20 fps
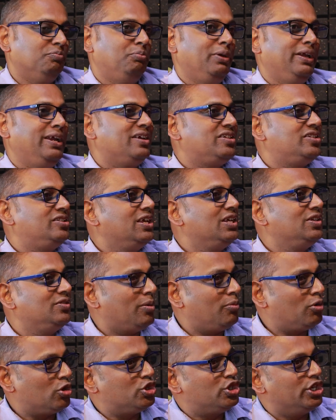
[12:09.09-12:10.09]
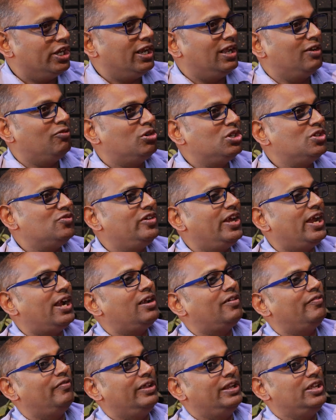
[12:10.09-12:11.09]
biggest things about Chennai was we
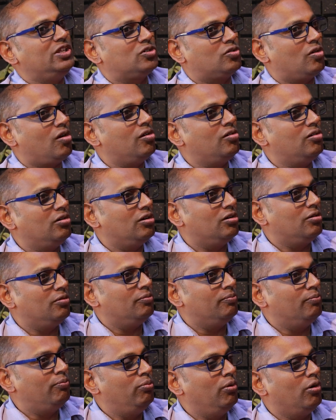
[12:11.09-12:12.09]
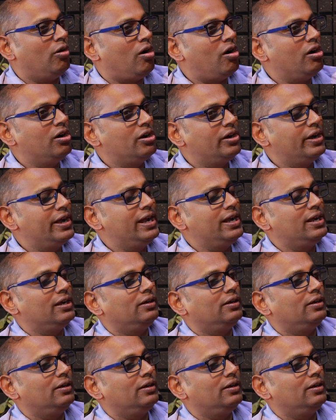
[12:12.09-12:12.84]
had a very strong blogging